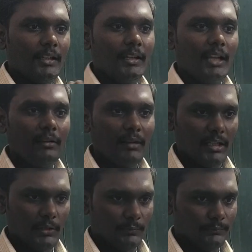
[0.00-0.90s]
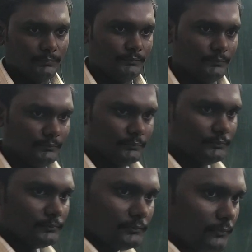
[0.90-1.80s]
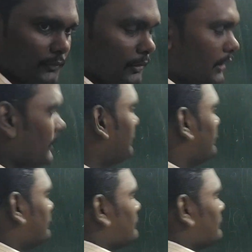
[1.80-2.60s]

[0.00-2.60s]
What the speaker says: the del value. Okay,